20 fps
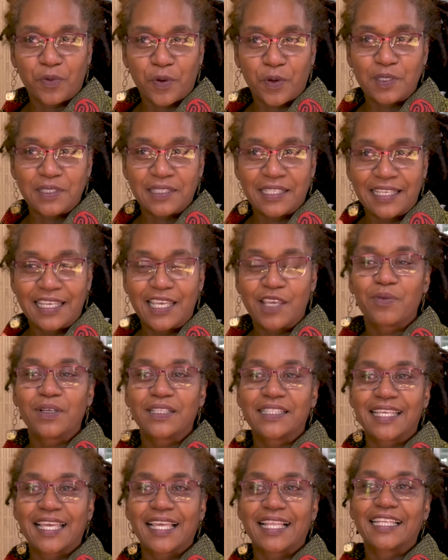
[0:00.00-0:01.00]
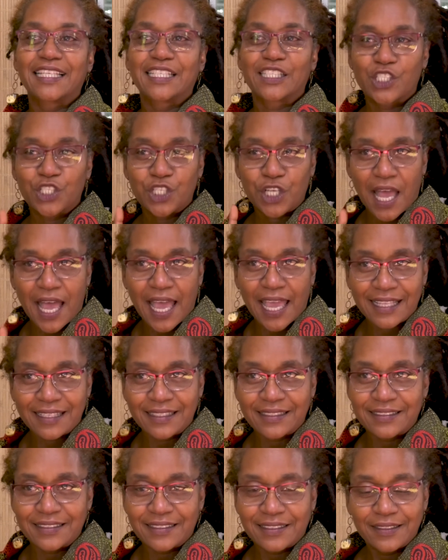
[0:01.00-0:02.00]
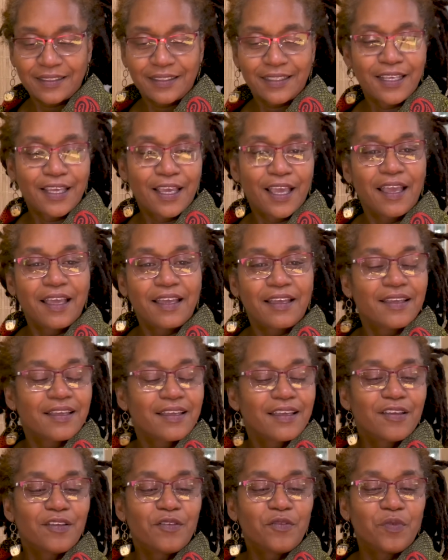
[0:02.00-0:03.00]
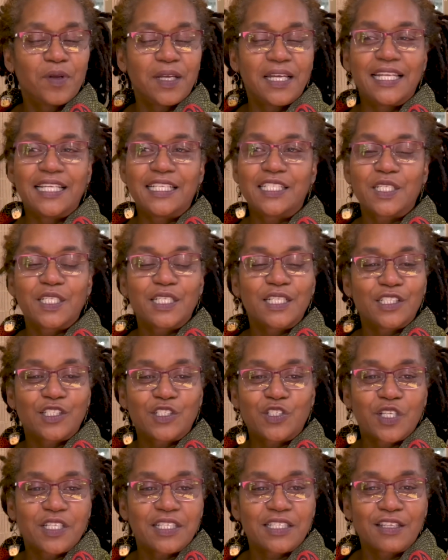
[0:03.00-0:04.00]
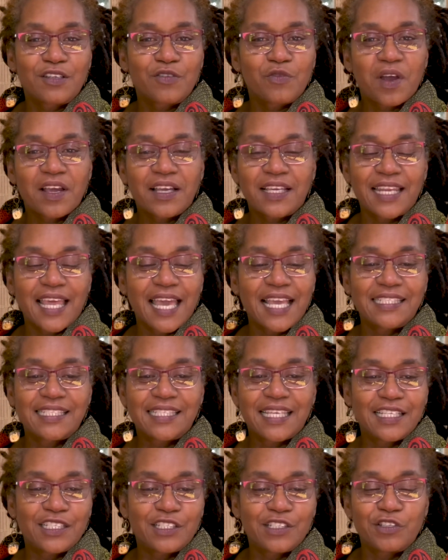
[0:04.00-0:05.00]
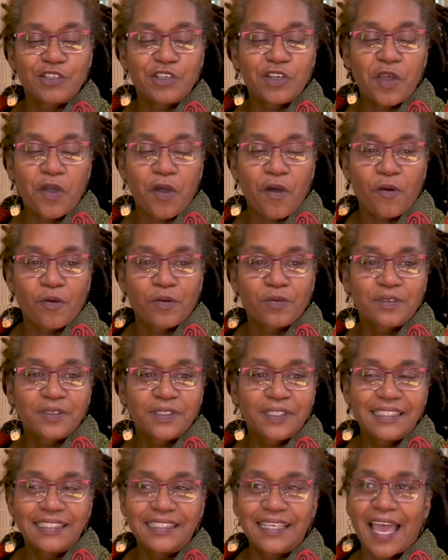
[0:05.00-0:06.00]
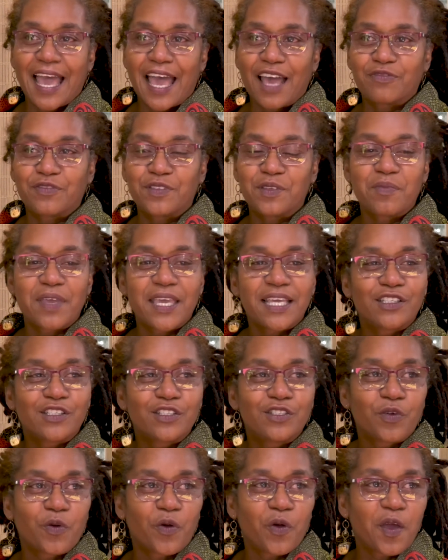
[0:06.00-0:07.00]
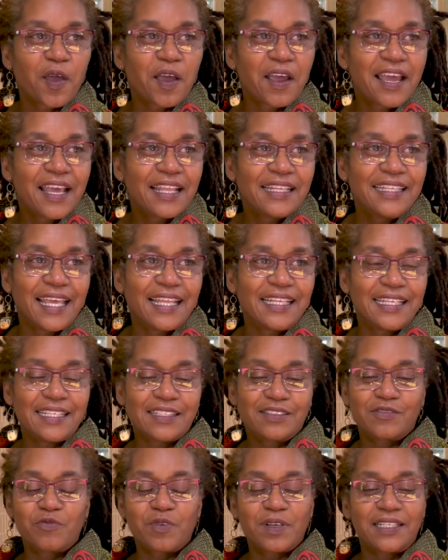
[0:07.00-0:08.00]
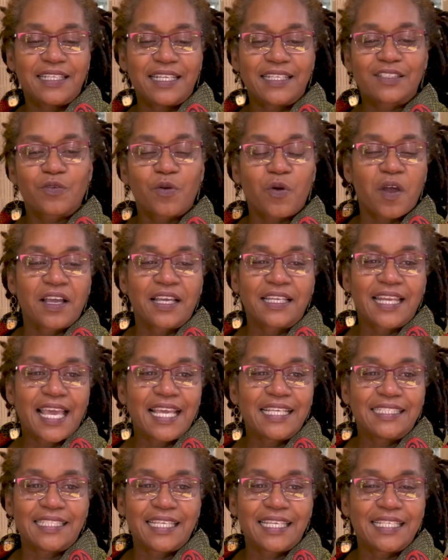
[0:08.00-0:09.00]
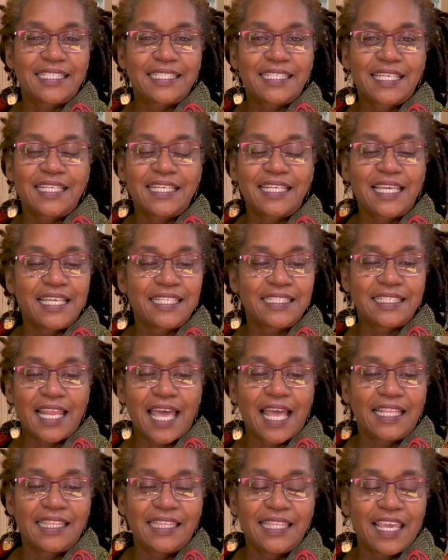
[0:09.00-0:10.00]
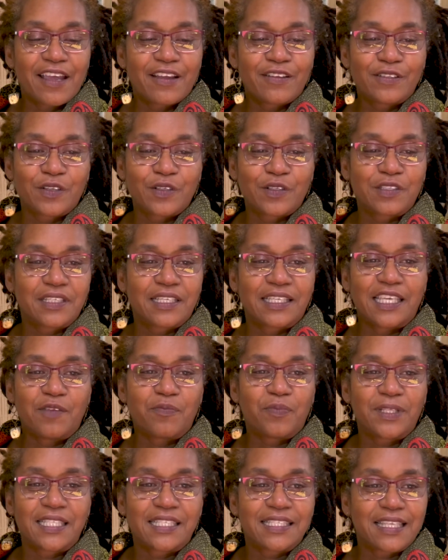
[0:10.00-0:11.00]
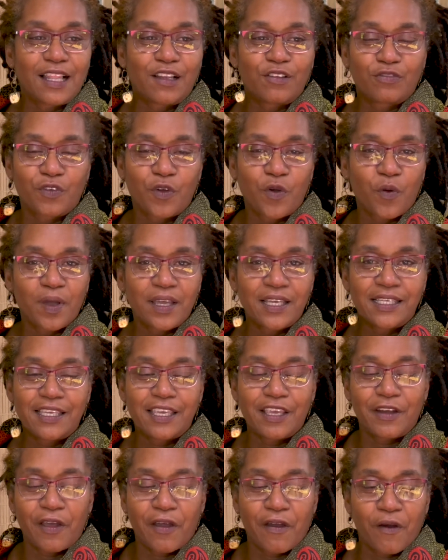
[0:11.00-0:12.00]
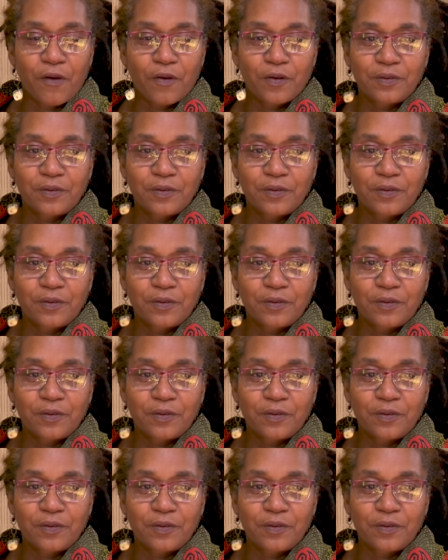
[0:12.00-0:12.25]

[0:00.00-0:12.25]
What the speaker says: person, he would tell a child, religion is just an organization, you know. You have to make sure that this organization is not there just to keep itself going, you know.